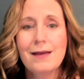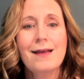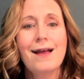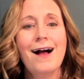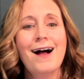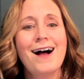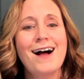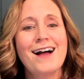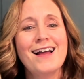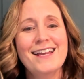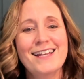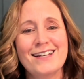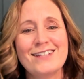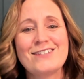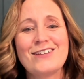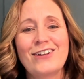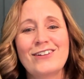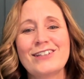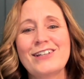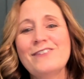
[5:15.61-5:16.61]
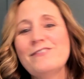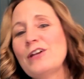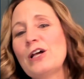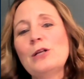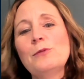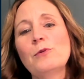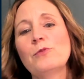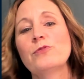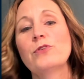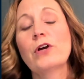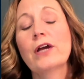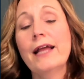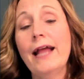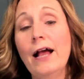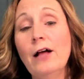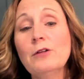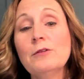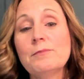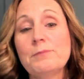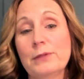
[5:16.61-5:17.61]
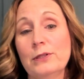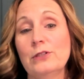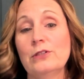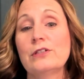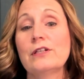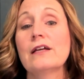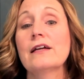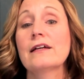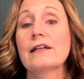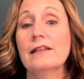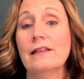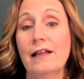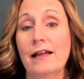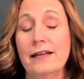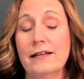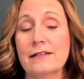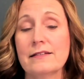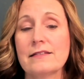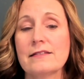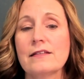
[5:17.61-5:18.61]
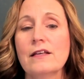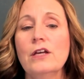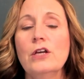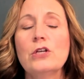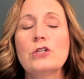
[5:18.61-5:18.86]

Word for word: uh, it is only available for accountant billed clients.